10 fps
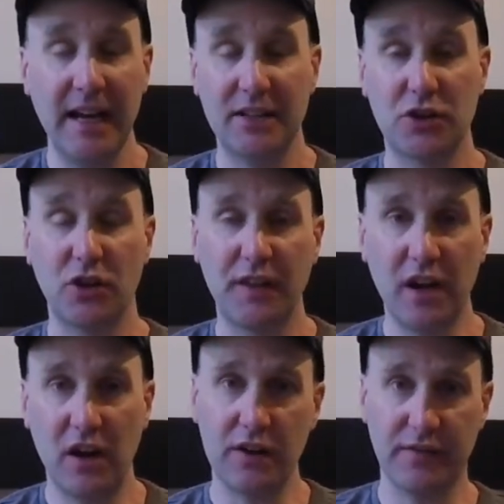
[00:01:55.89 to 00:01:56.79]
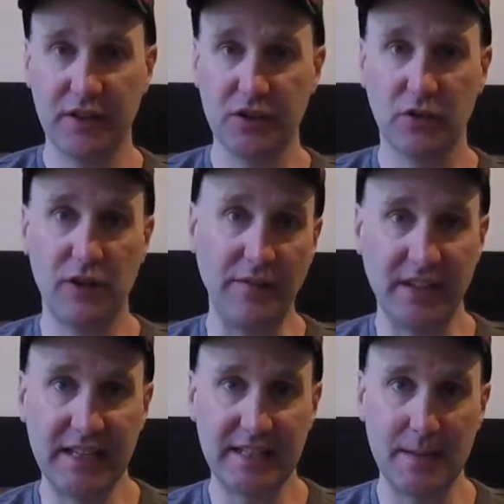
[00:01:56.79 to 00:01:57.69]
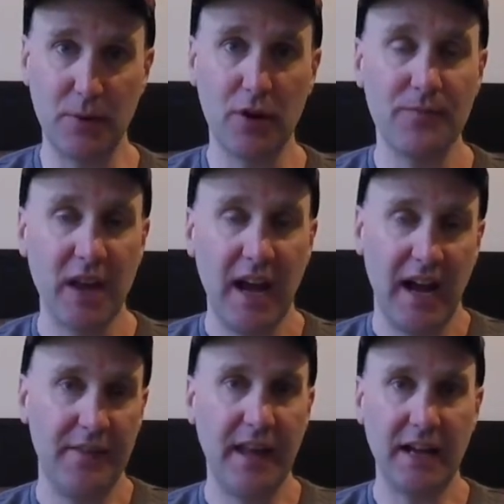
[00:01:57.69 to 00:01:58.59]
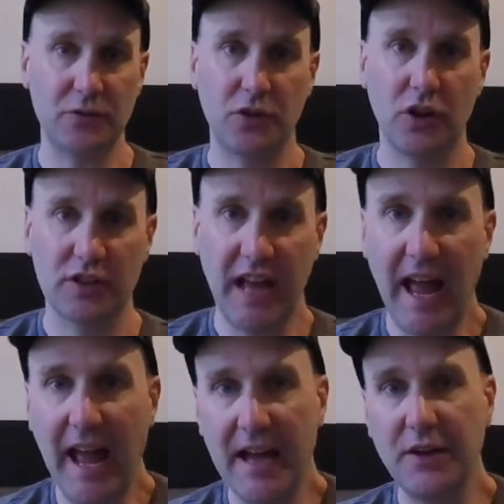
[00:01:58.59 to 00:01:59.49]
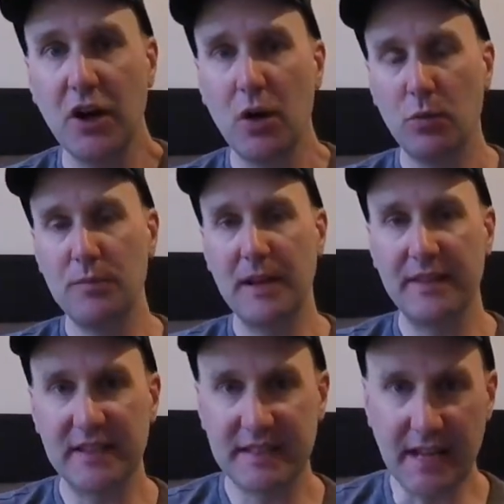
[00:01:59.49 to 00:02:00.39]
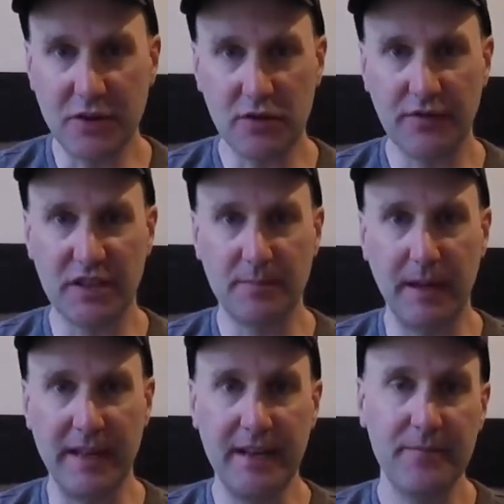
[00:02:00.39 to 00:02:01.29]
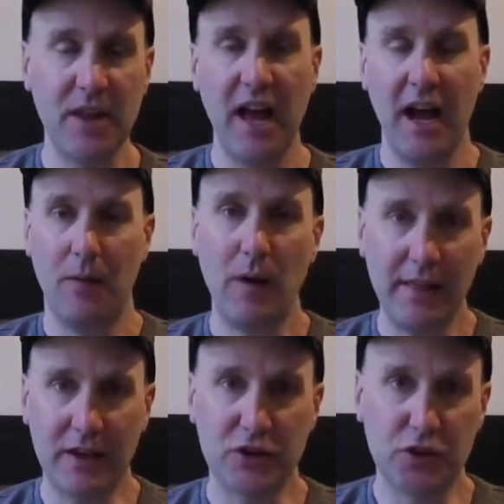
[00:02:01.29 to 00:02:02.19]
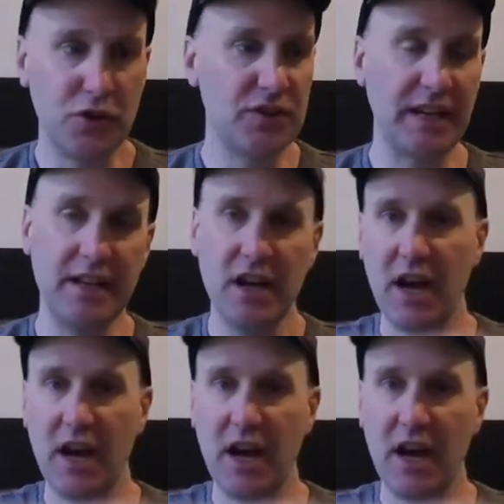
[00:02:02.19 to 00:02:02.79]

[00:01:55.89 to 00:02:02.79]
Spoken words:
It's called the artificial gravity sleeper, and the astronaut's head would be at the center of the spin, and while they're snoozing,